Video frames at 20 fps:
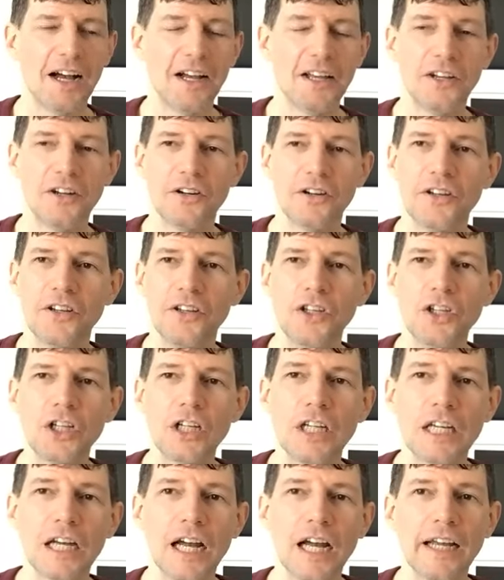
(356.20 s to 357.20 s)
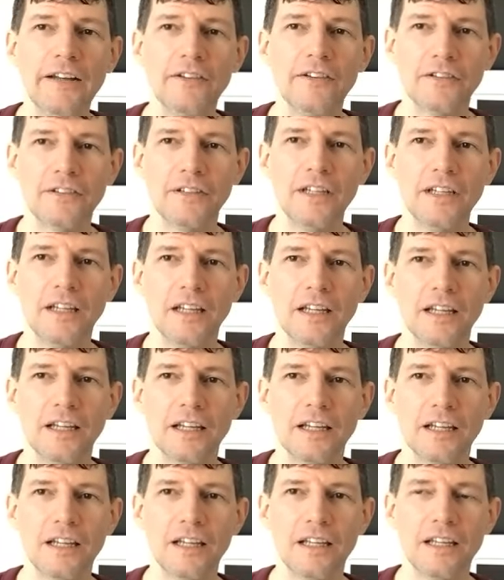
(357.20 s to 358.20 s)
you know, you can kind of see
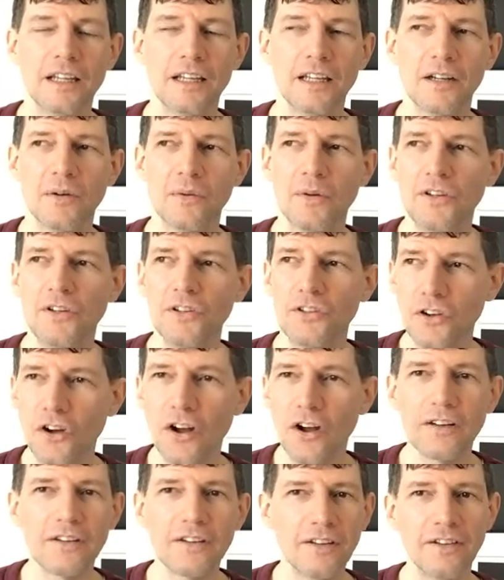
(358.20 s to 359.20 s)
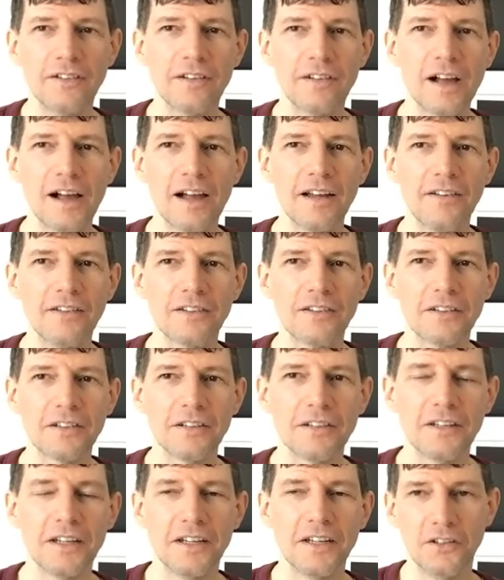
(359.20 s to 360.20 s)
when you talk to these guys
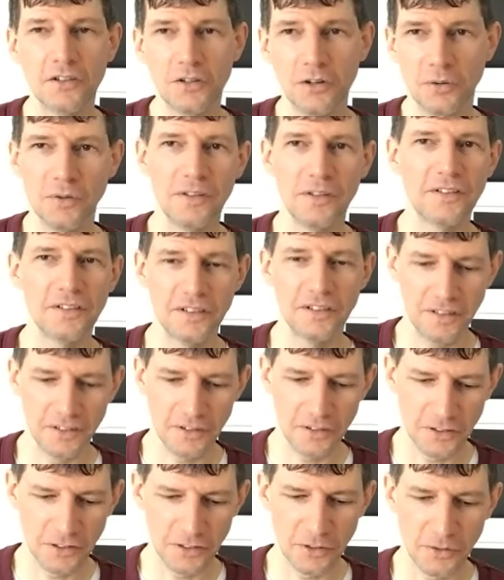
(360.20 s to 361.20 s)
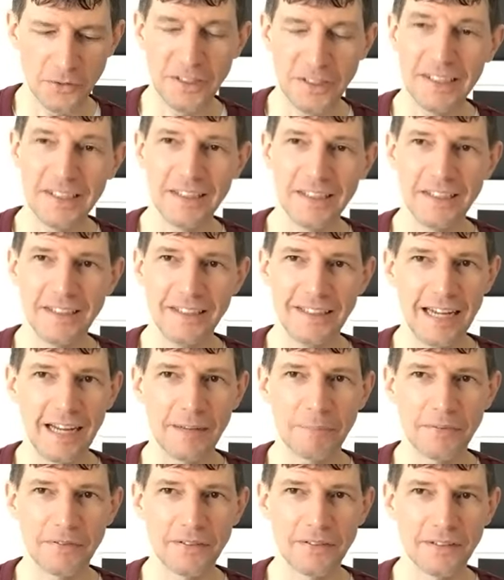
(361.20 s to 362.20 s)
and you go into, you know, go in, in
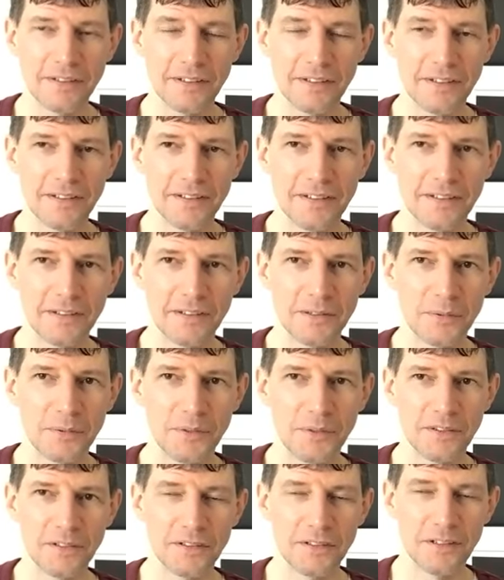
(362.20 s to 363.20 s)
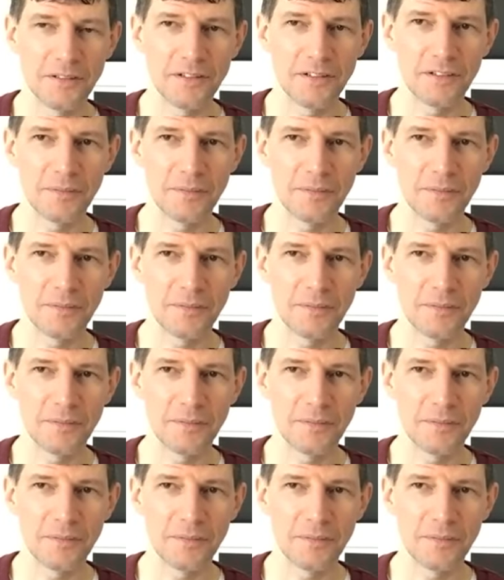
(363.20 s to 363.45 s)
depth with some,